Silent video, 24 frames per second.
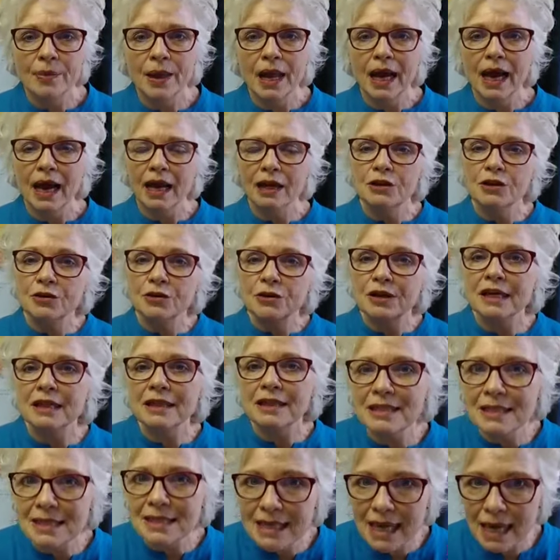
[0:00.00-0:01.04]
And you get the
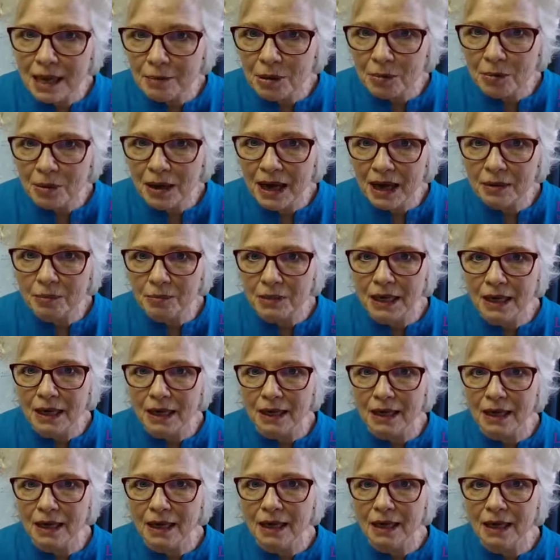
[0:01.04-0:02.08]
same about me.
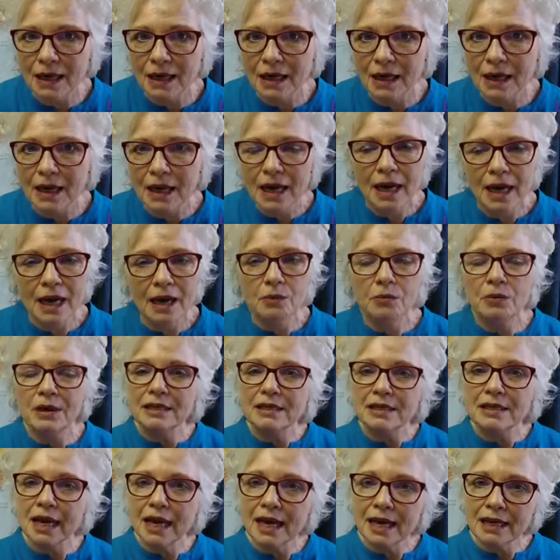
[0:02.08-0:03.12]
And we
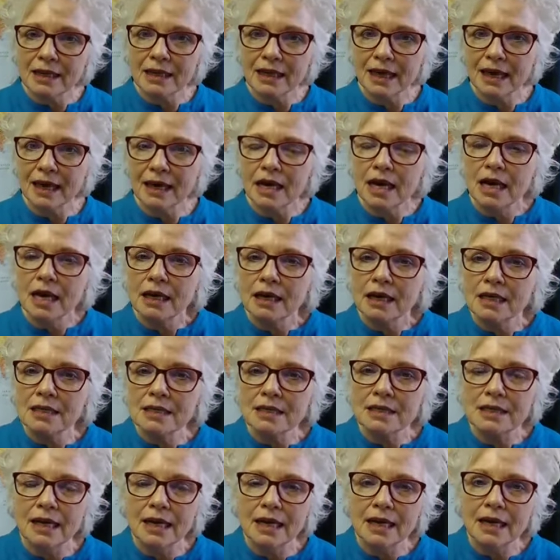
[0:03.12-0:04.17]
take that, because
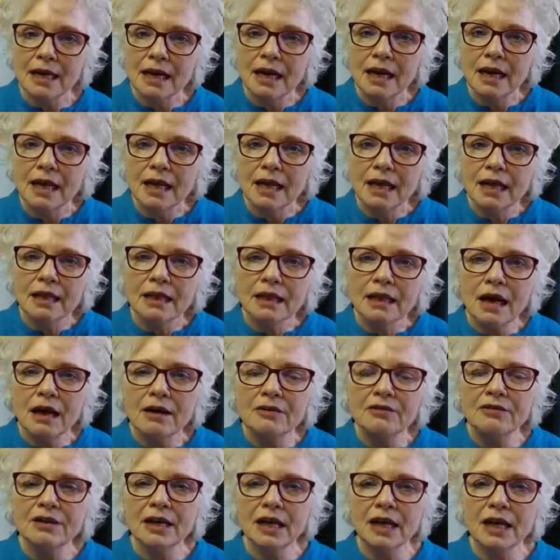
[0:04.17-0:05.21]
see, love
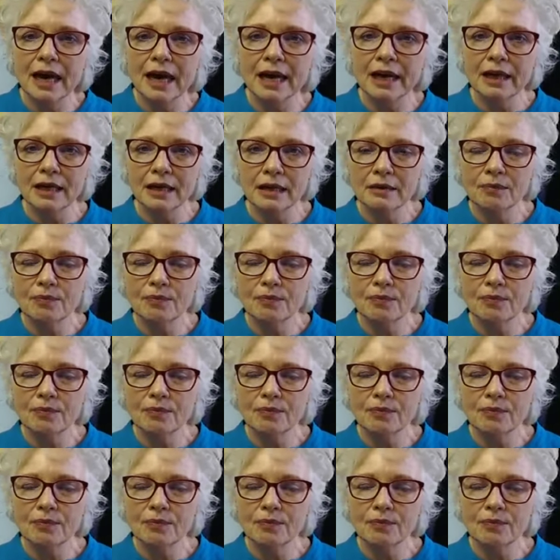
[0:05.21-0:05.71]
and light